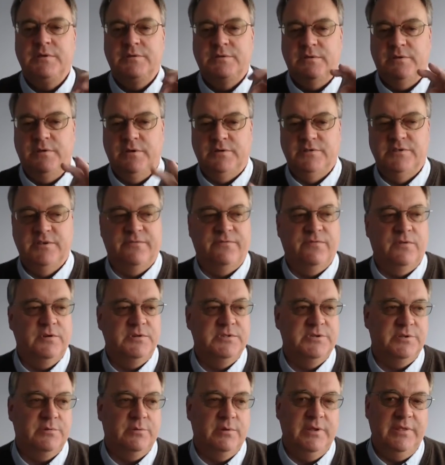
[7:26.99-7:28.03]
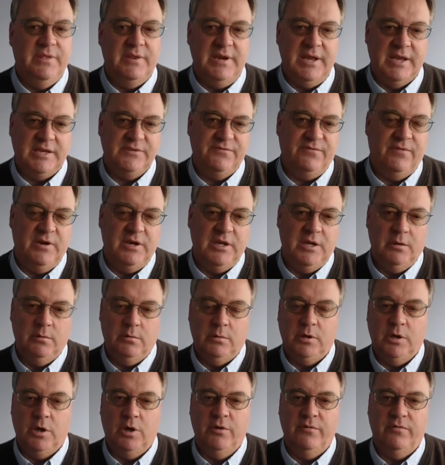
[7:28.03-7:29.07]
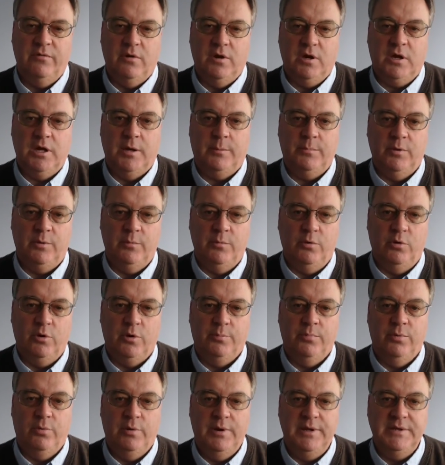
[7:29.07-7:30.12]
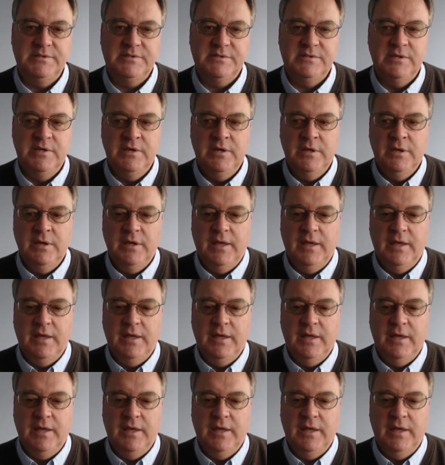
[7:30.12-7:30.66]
So there's the first 3. The next video will go over a couple more points,